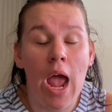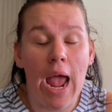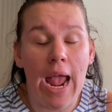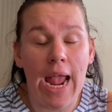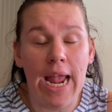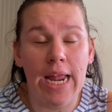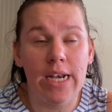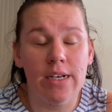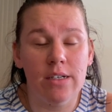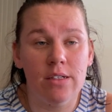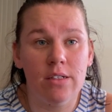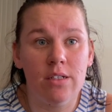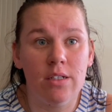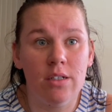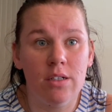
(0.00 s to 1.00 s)
And
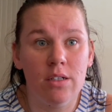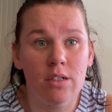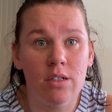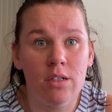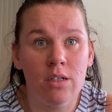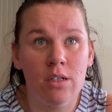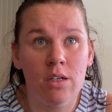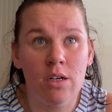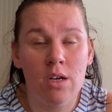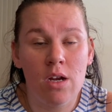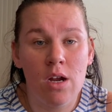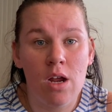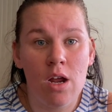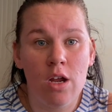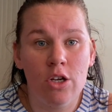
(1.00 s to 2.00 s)

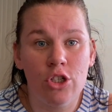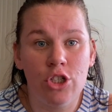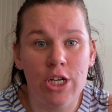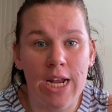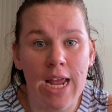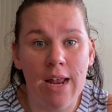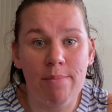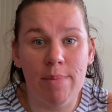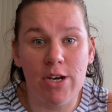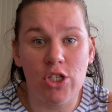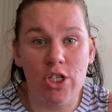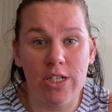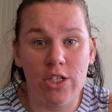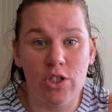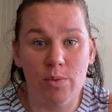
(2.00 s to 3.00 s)
she had
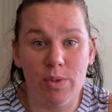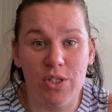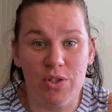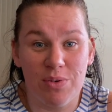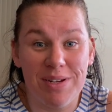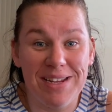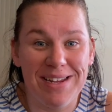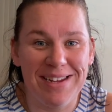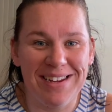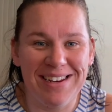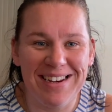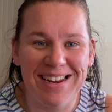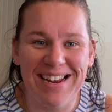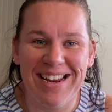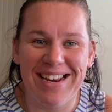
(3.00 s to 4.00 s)
mentioned that she was doing it,
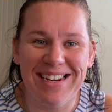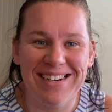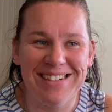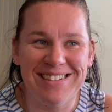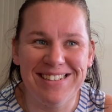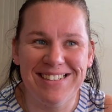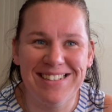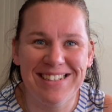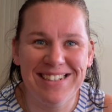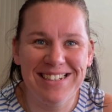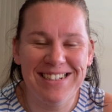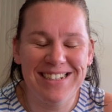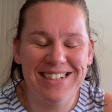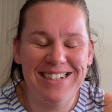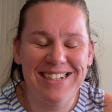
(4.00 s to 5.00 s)
and
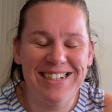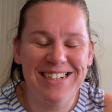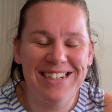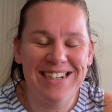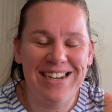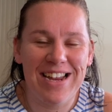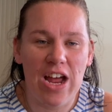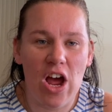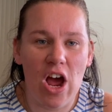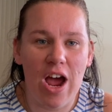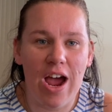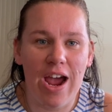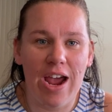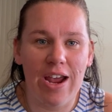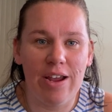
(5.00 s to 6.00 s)

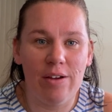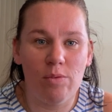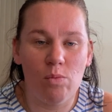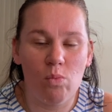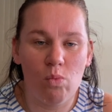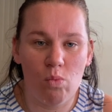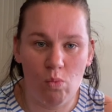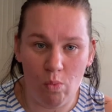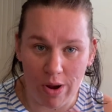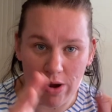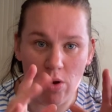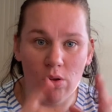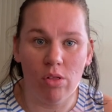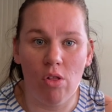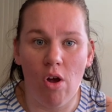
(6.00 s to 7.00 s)
I went
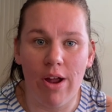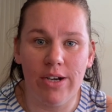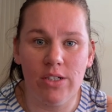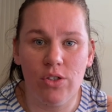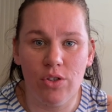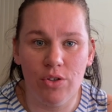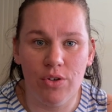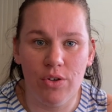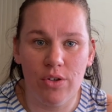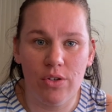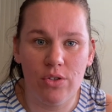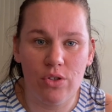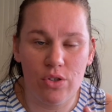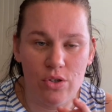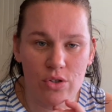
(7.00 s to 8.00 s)
online to
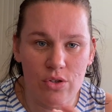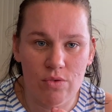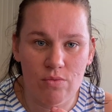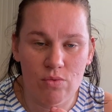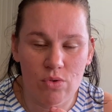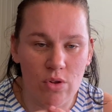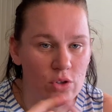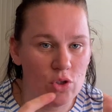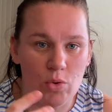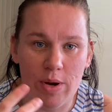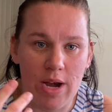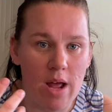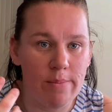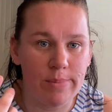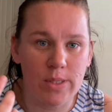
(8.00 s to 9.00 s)
join
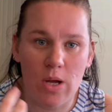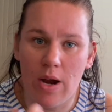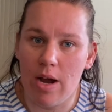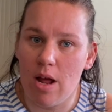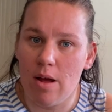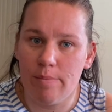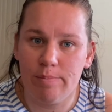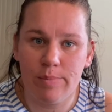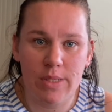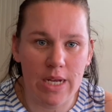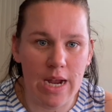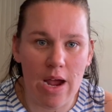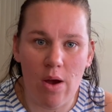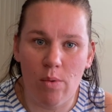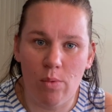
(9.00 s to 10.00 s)
up, sign up, see
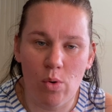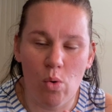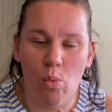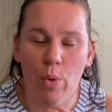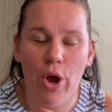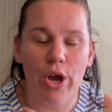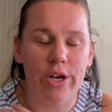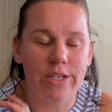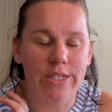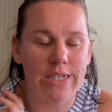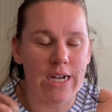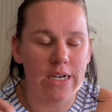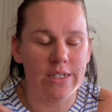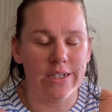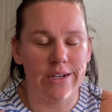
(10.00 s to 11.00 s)
how it would all work,
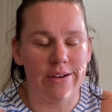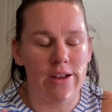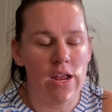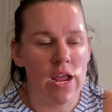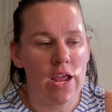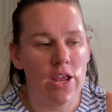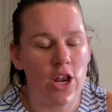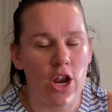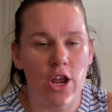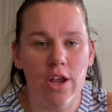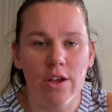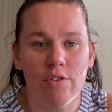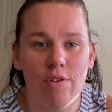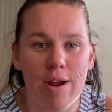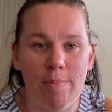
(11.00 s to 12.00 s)
start to,
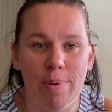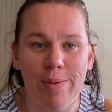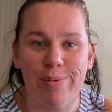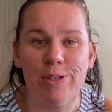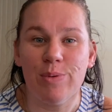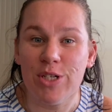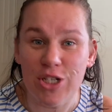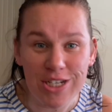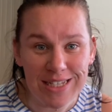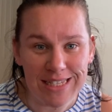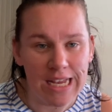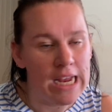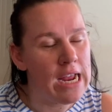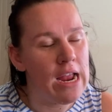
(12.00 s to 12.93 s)
grant people's wishes.